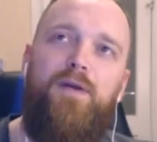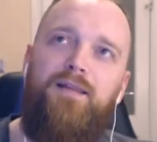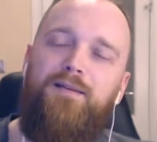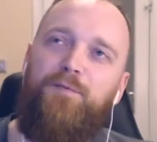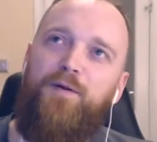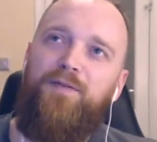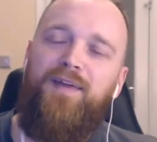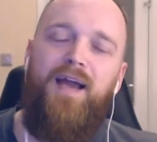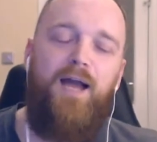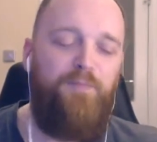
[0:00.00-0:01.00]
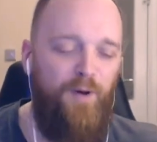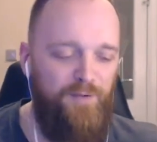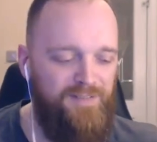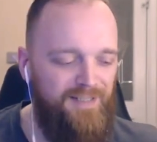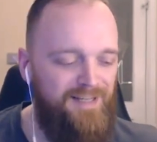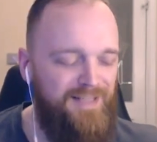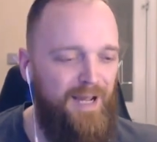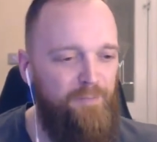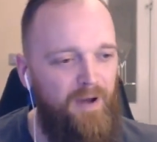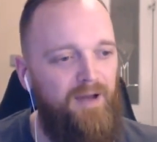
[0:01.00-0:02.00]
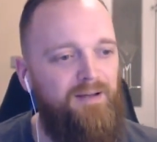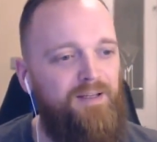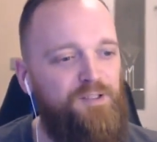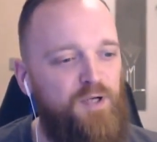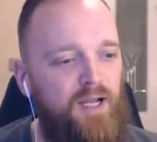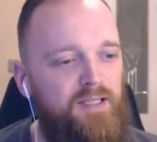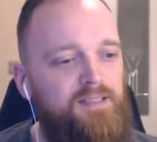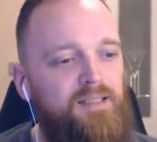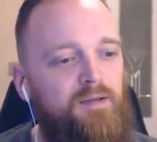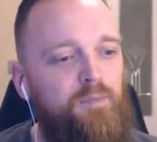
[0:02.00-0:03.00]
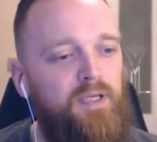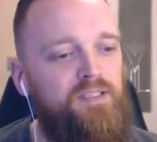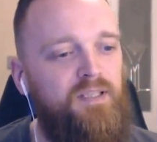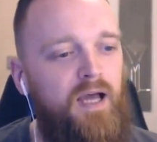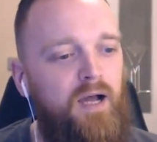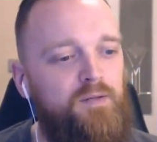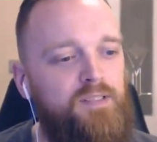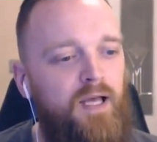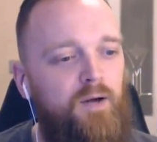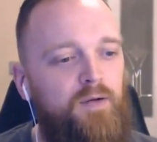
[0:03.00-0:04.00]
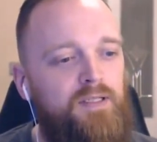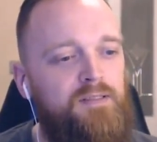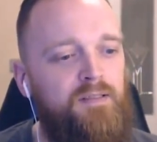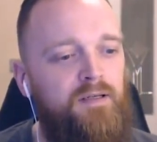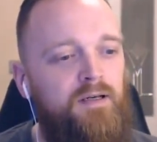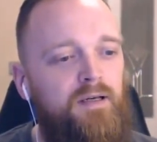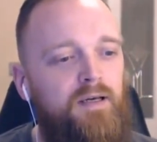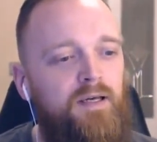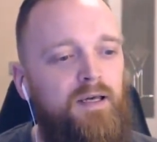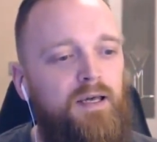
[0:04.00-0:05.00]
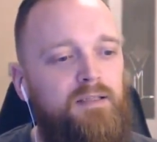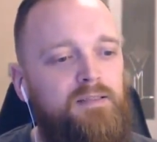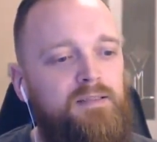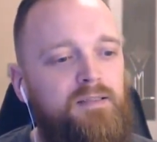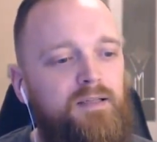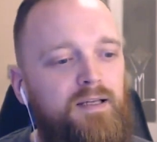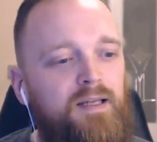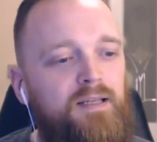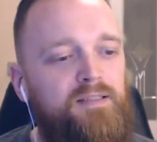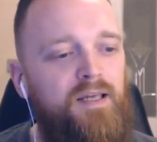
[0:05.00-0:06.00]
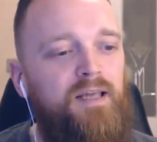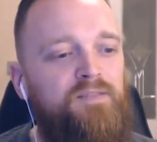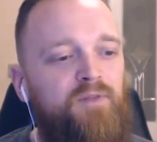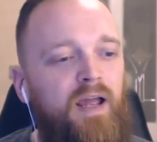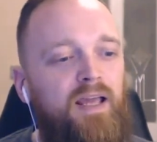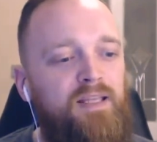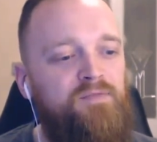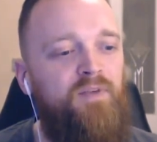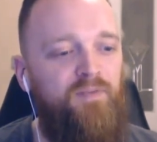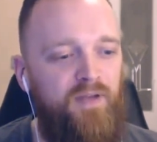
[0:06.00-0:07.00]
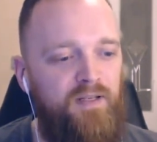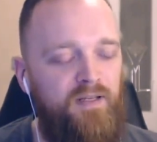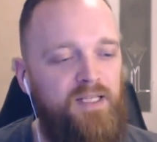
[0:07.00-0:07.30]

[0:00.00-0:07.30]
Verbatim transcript: me, the one thing I'm noticing as I'm trying to picture the house now is that it's it is it's it is vivid.